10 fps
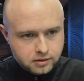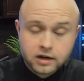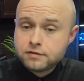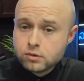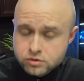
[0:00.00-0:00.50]
And
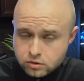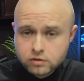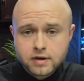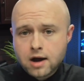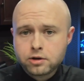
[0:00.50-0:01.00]
if you
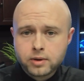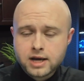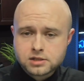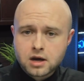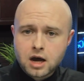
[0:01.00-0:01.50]
do value it
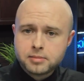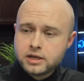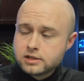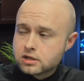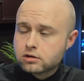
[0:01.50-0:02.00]
as a hobby,
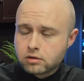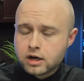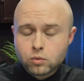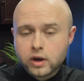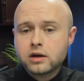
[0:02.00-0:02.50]
it's a
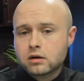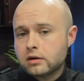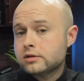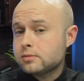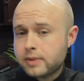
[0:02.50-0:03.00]
great way to
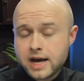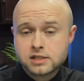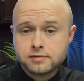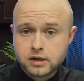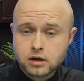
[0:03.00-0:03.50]
earn some
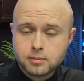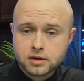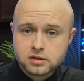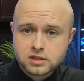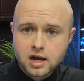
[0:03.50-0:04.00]
passive income
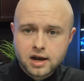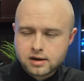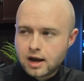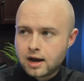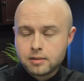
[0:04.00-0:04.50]
on the
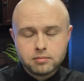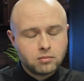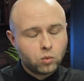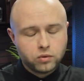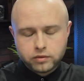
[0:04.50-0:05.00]
side. I
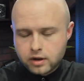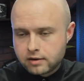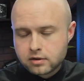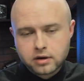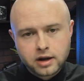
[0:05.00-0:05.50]
will
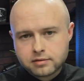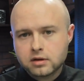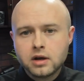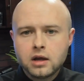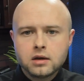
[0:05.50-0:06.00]
never,
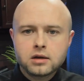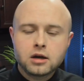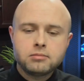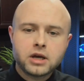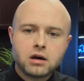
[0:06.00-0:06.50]
ever
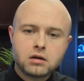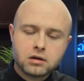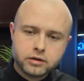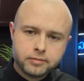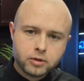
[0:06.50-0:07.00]
come down
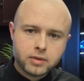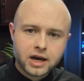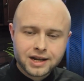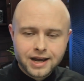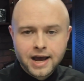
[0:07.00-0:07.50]
on crypto
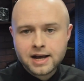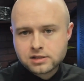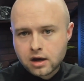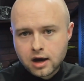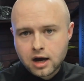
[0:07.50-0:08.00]
mining
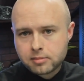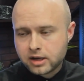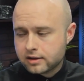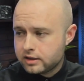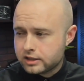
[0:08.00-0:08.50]
as a
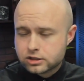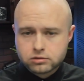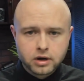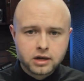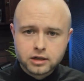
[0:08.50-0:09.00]
hobby. I think it's
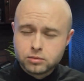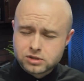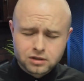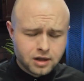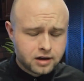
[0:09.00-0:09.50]
great. It
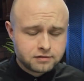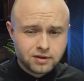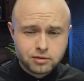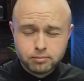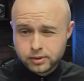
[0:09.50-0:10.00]
was a lot of
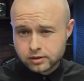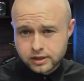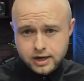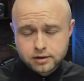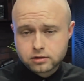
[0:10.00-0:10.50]
fun
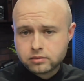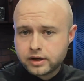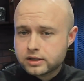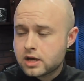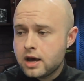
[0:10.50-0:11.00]
building out the
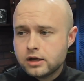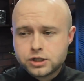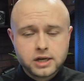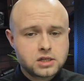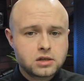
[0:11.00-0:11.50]
rigs,
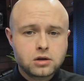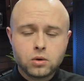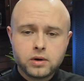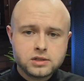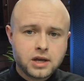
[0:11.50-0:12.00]
chasing the
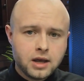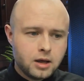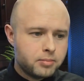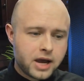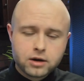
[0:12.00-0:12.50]
coins,
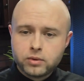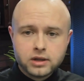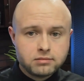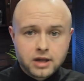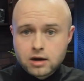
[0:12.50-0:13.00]
back
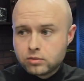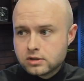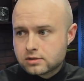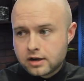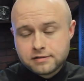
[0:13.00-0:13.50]
when that
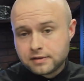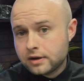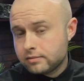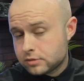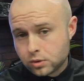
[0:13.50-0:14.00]
was a
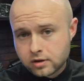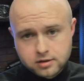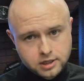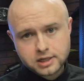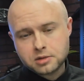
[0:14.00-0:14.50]
fun sort
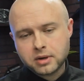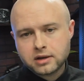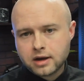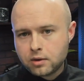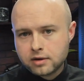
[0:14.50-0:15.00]
of thing to me.
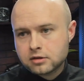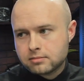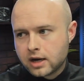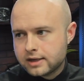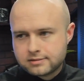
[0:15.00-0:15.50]
However,
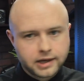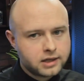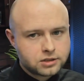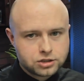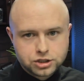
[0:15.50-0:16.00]
my
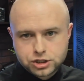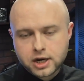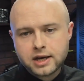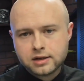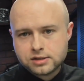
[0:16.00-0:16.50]
tastes
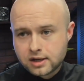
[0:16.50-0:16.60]
change.